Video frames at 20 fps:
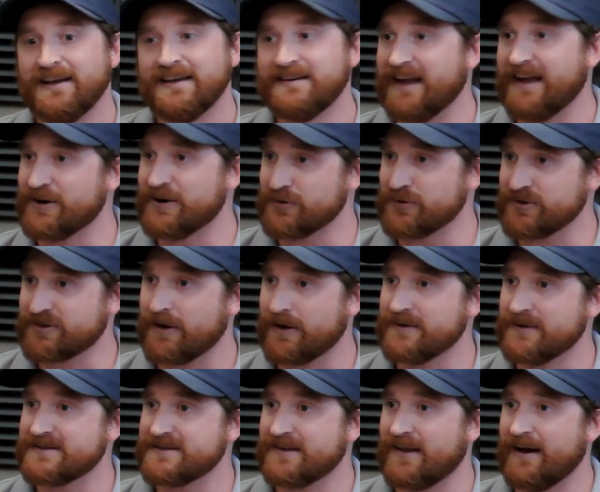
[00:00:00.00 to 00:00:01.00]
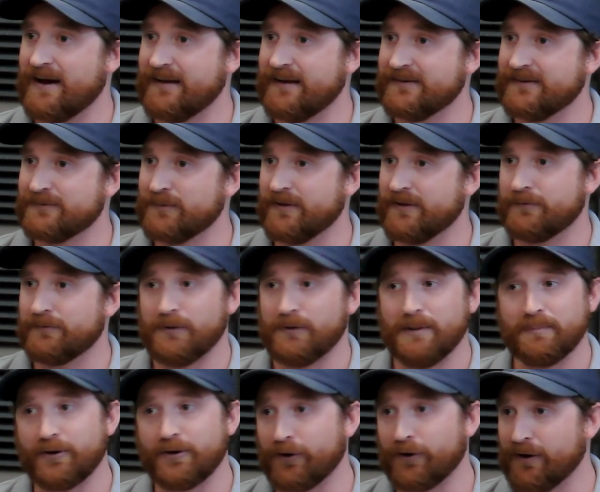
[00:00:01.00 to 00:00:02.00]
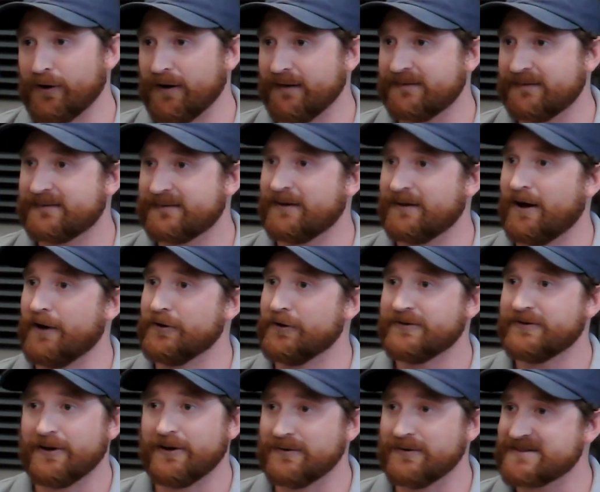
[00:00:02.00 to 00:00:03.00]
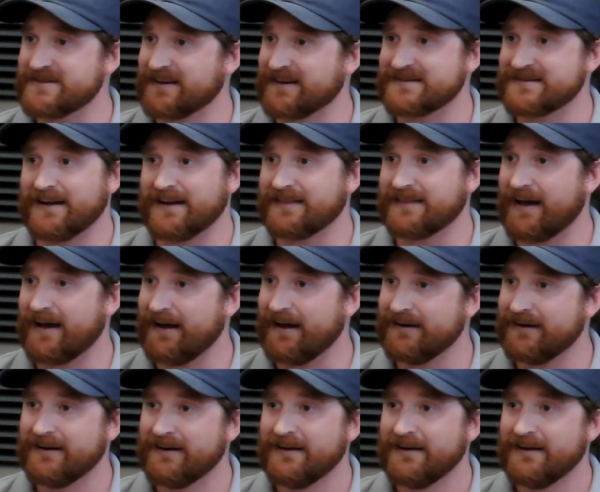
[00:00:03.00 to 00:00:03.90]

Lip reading: dangerous coastlines with rip currents, undertows, things like that.